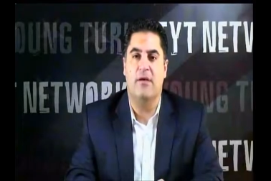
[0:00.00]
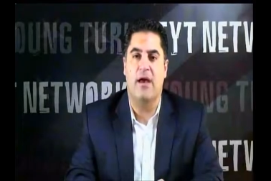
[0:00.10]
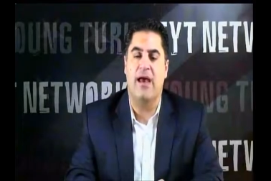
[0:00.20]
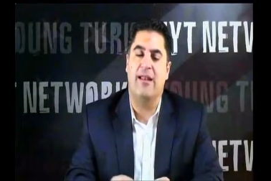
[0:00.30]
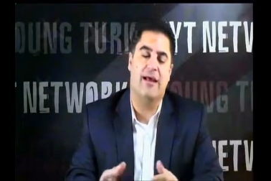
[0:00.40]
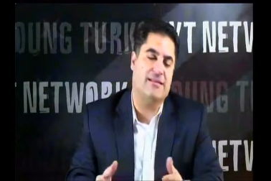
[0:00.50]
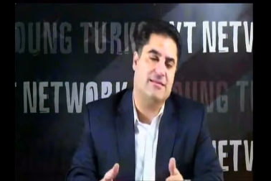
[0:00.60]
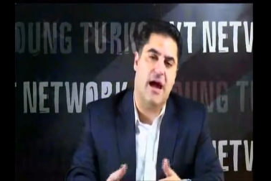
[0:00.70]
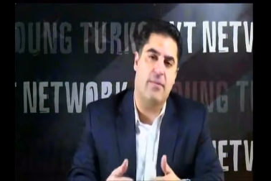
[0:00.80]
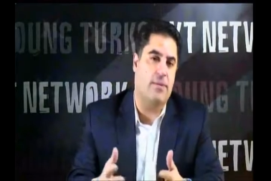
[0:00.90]
And at the
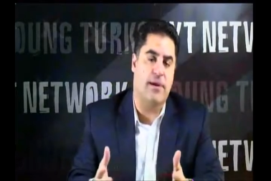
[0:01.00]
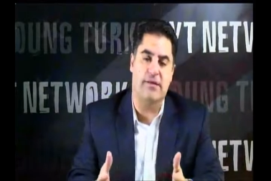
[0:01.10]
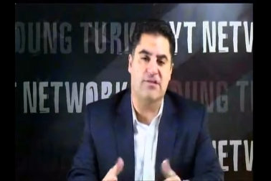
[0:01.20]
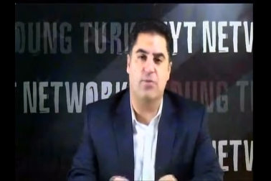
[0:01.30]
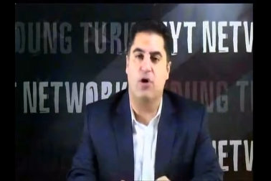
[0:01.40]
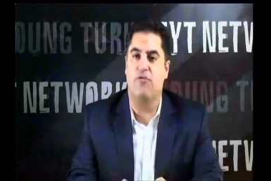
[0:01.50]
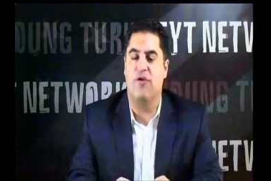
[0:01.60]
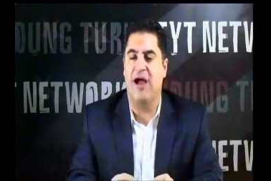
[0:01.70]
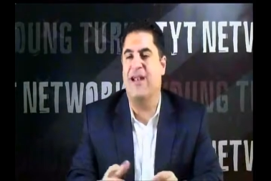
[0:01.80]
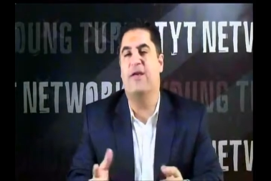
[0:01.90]
time, he paid a small
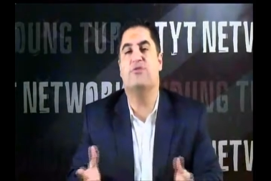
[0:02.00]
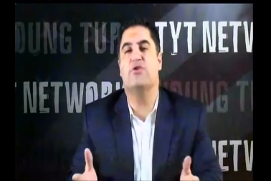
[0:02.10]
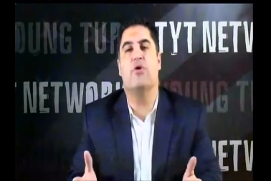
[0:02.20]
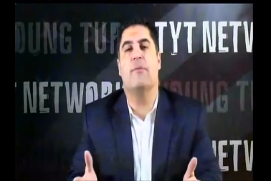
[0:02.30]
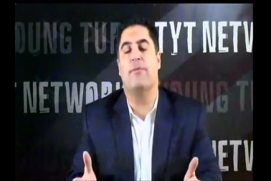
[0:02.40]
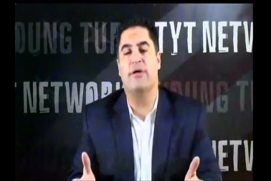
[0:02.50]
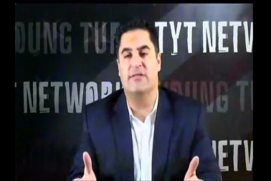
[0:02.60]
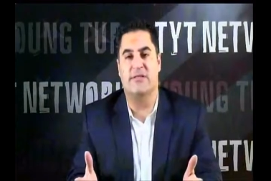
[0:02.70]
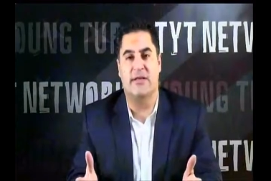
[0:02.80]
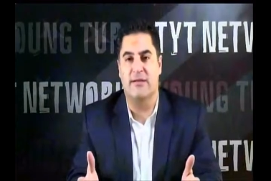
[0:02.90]
fine. He was going to
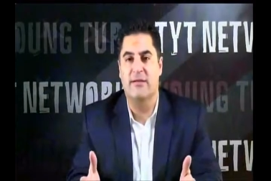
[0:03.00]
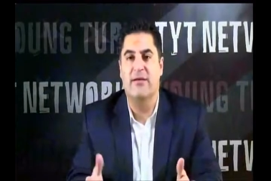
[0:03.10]
Princeton.